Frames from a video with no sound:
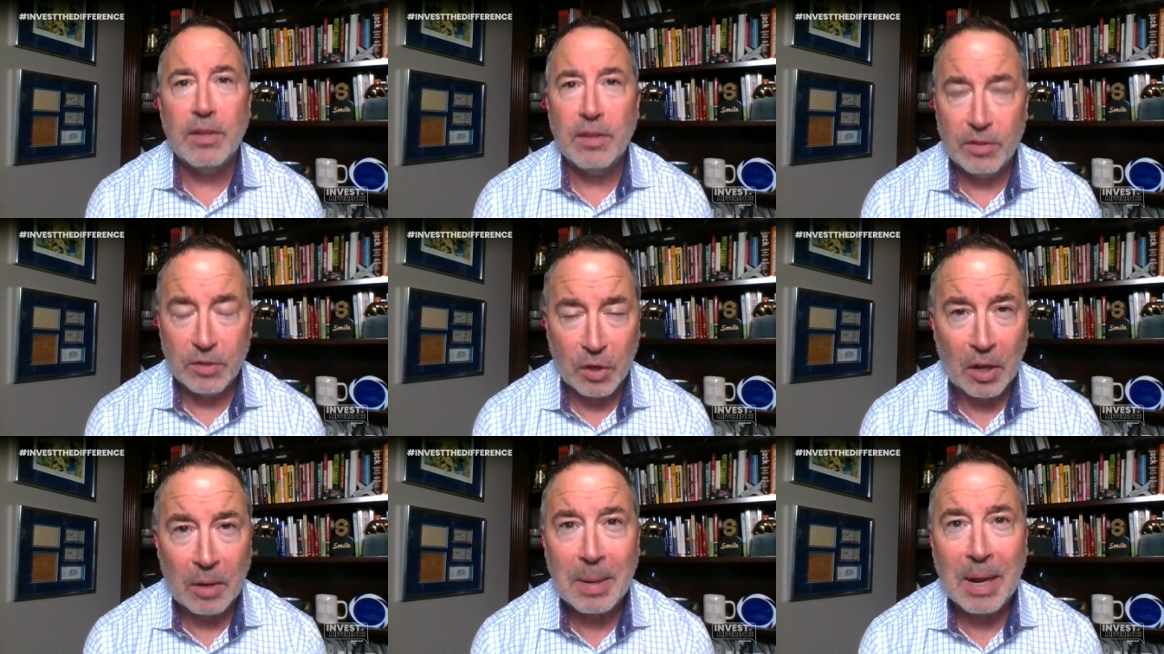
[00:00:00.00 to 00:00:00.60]
it's
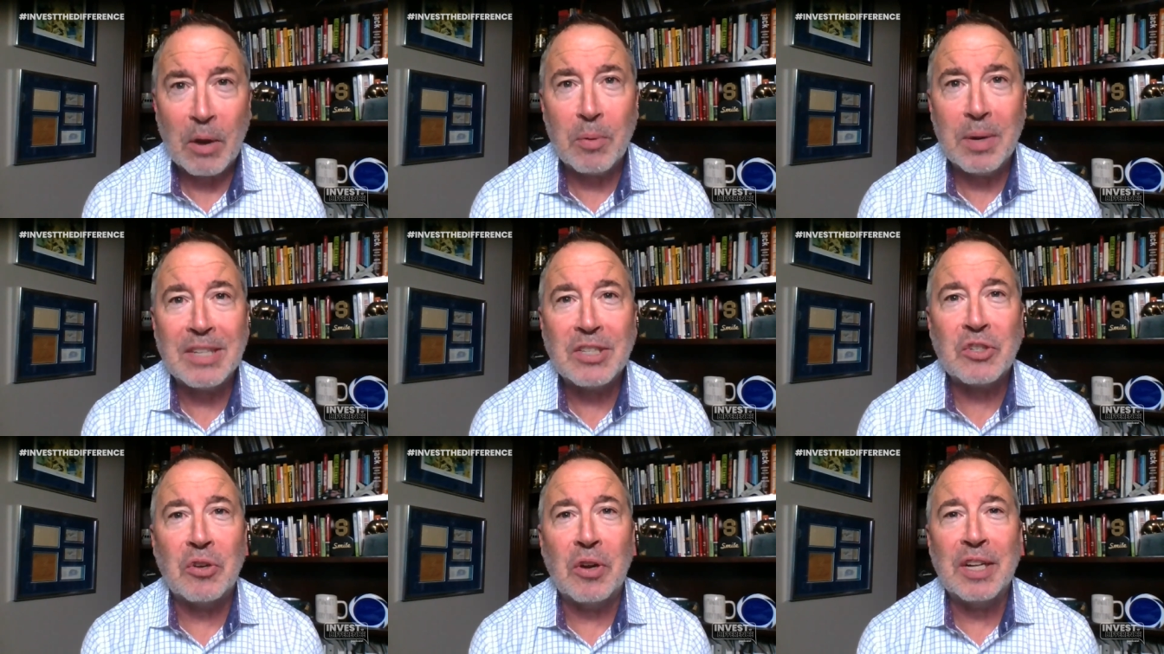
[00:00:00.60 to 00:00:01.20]
all about
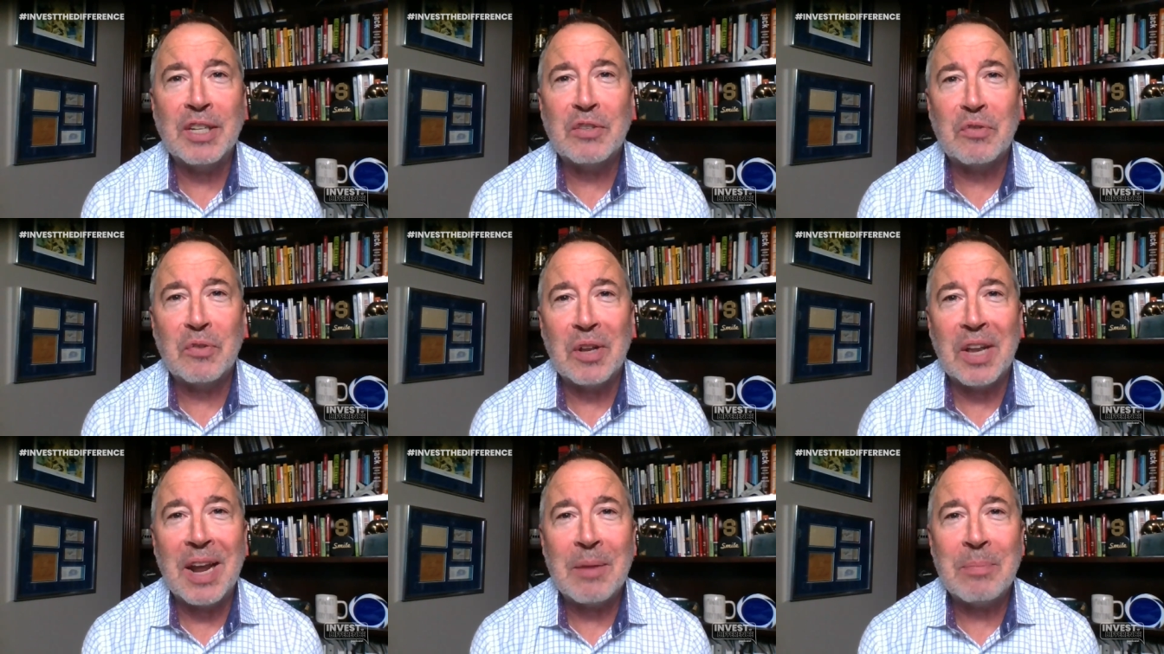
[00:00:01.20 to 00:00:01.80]
restaurants for
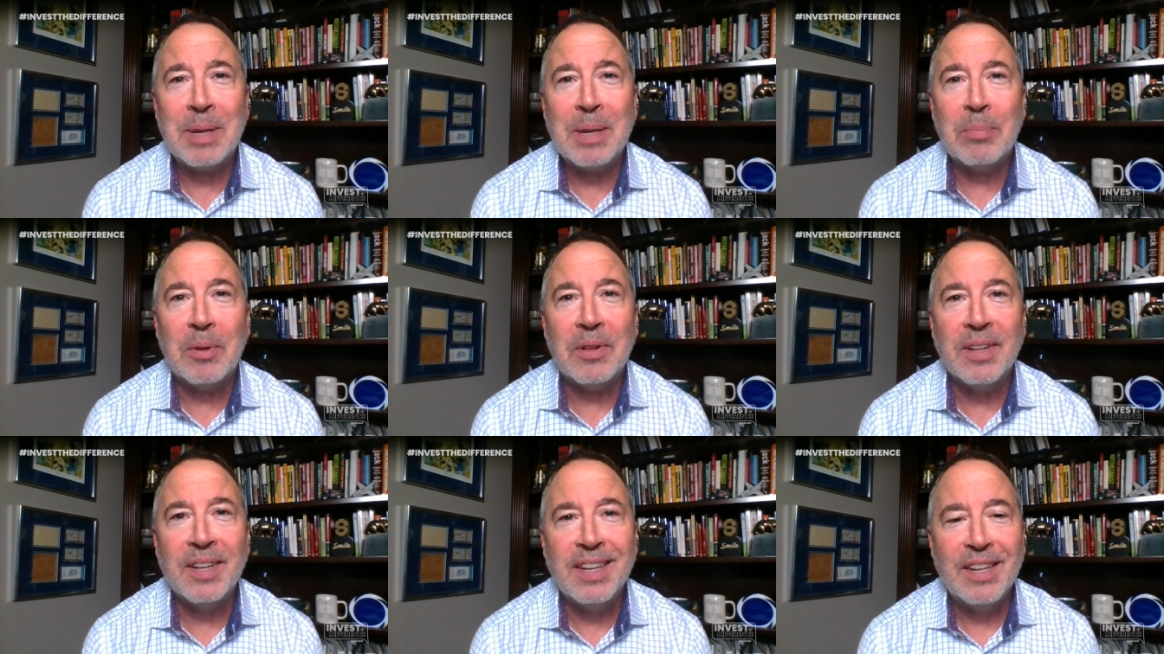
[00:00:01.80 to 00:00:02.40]
a lot of people.